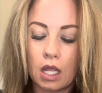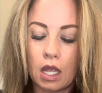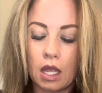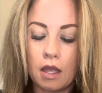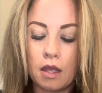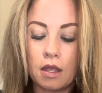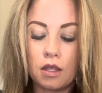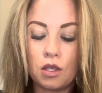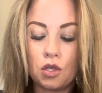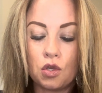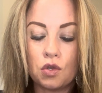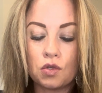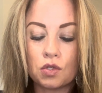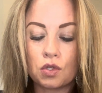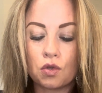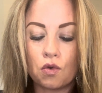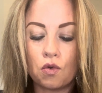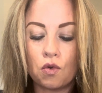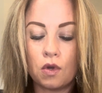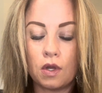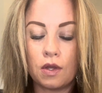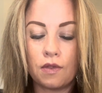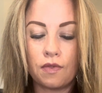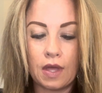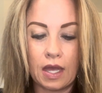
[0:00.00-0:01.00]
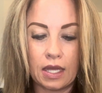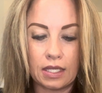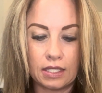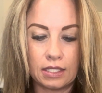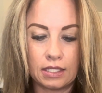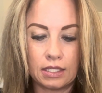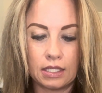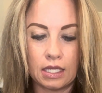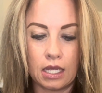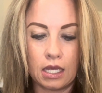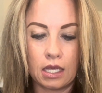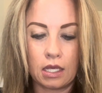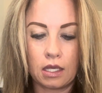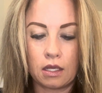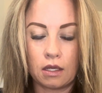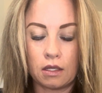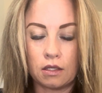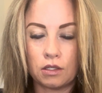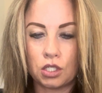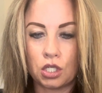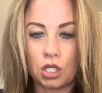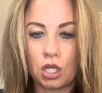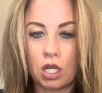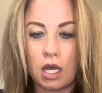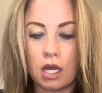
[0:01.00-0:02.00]
Use the oil in that stick
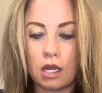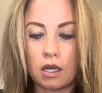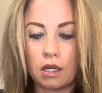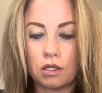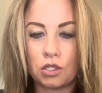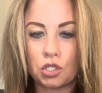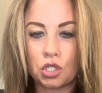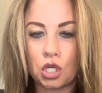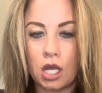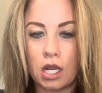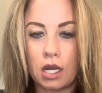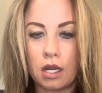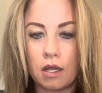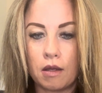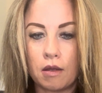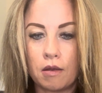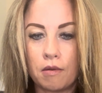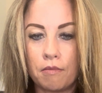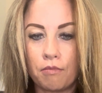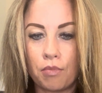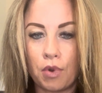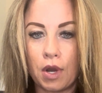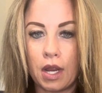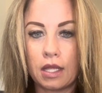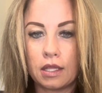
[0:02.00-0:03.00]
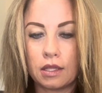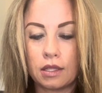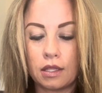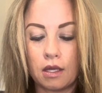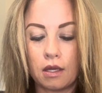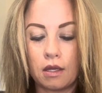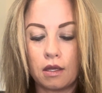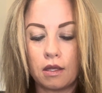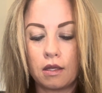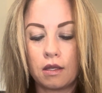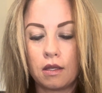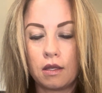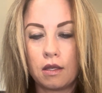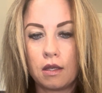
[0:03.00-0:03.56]
to kind of try to break the